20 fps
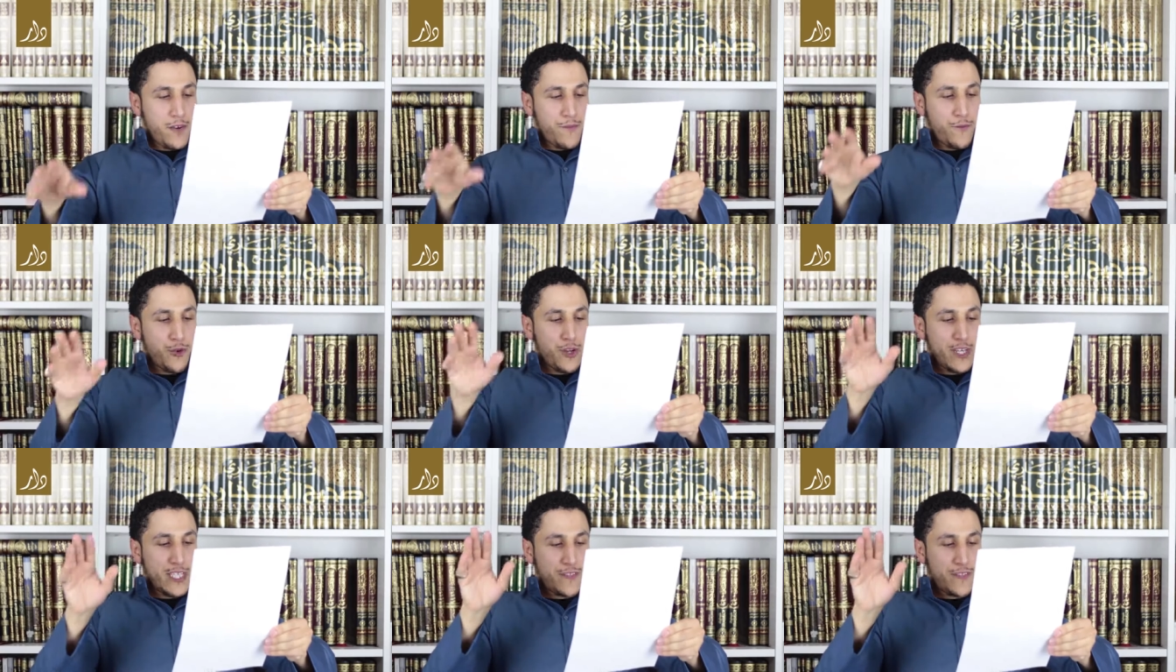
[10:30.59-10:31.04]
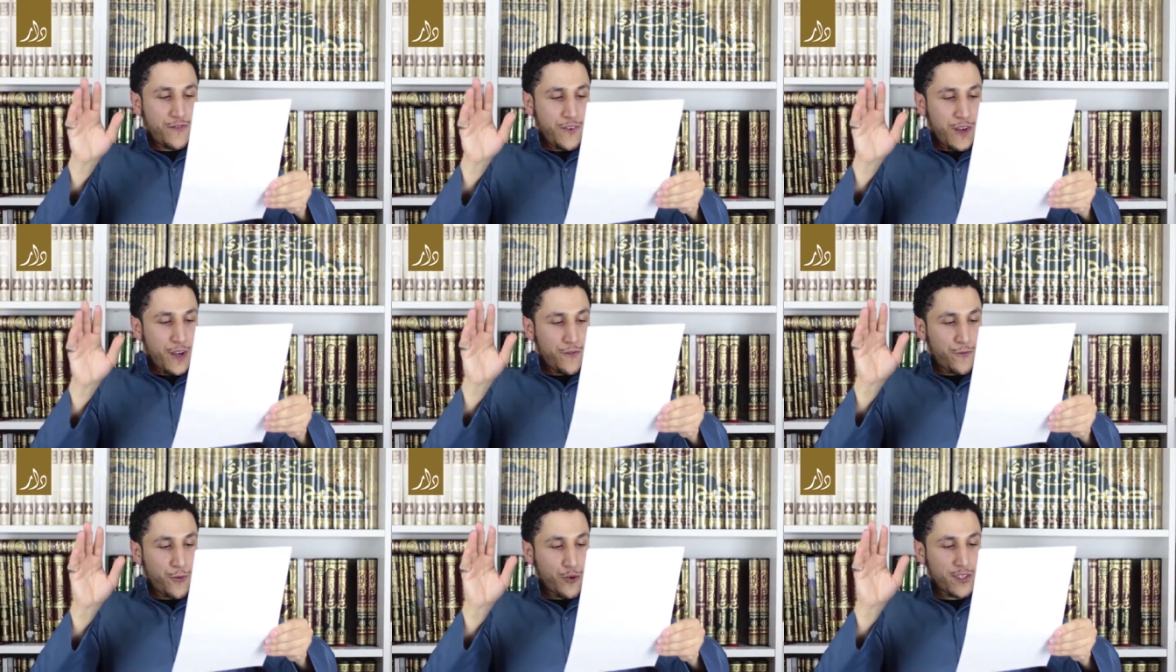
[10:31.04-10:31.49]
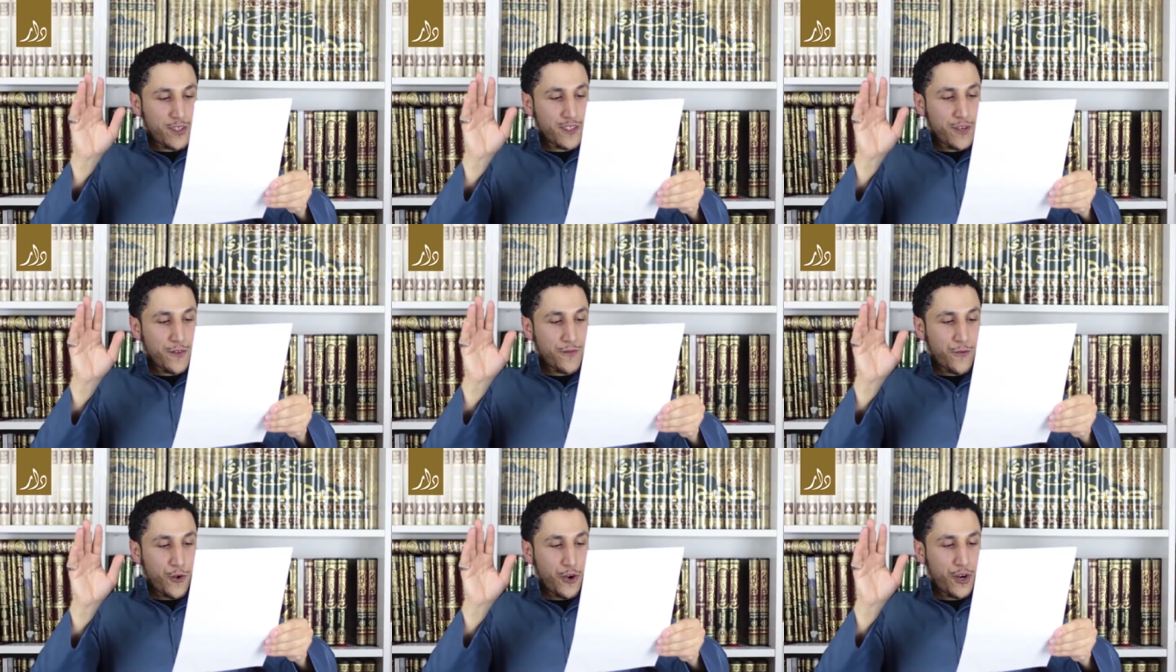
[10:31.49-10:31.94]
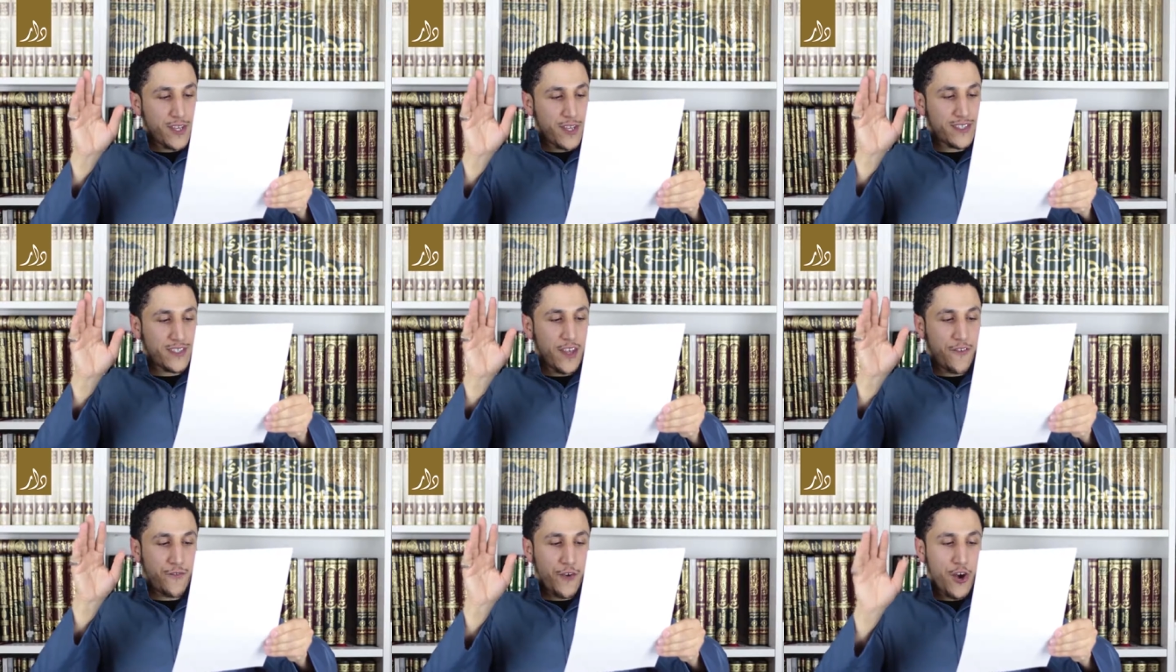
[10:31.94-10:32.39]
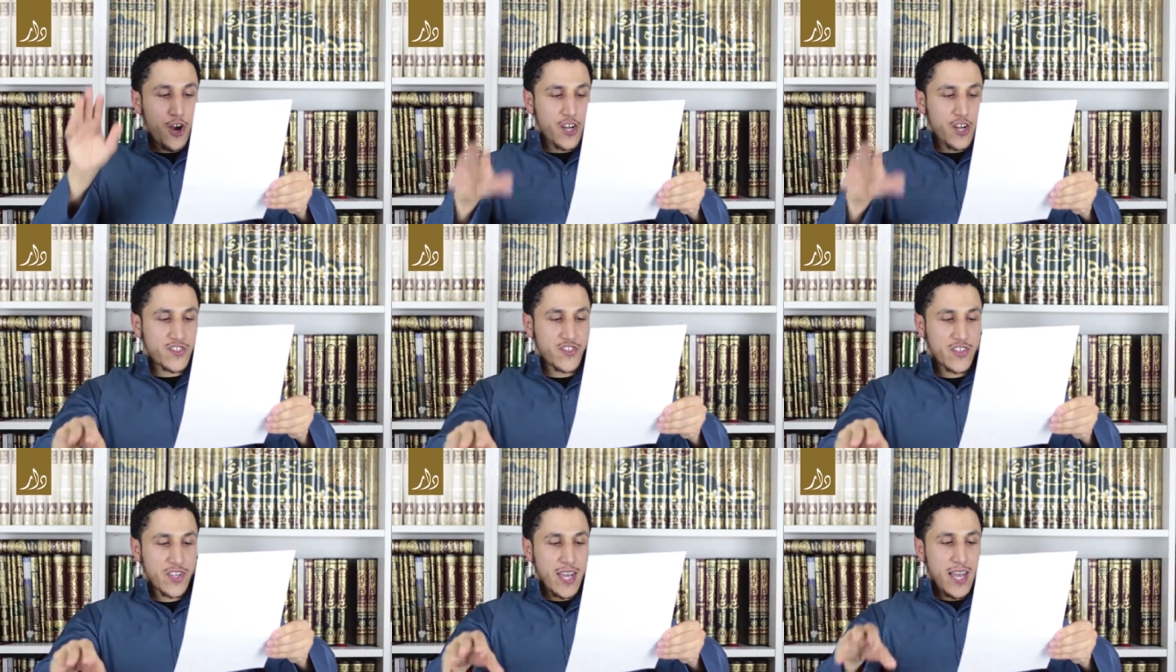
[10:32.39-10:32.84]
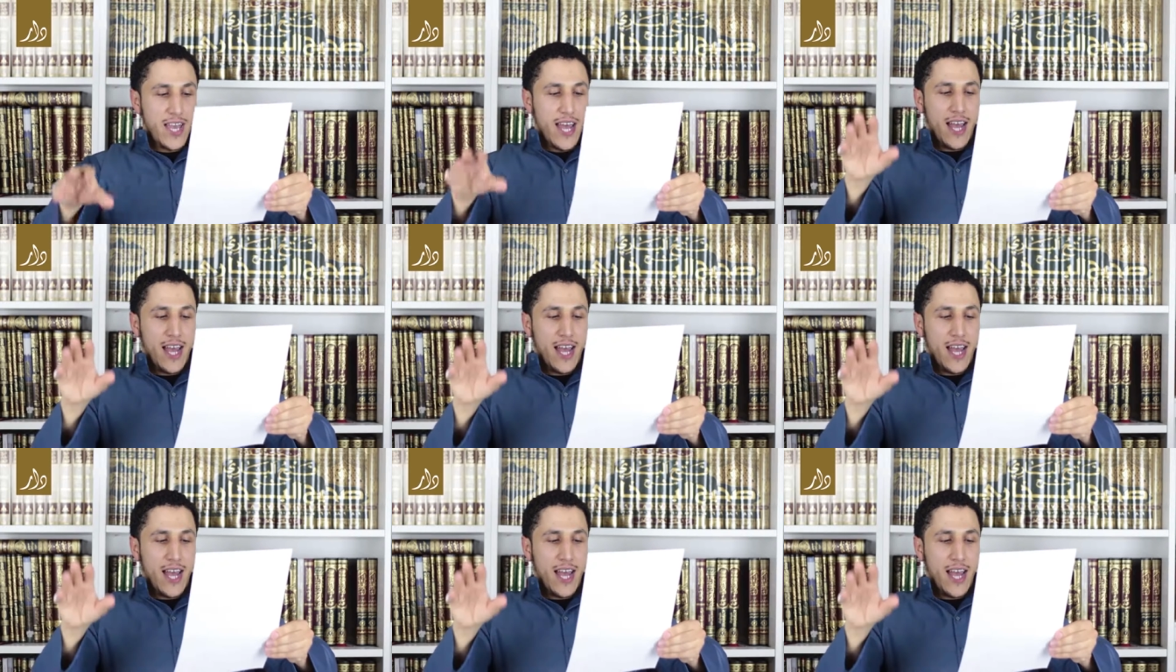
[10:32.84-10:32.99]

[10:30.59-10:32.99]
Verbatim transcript: For he is uh, for, for he is the first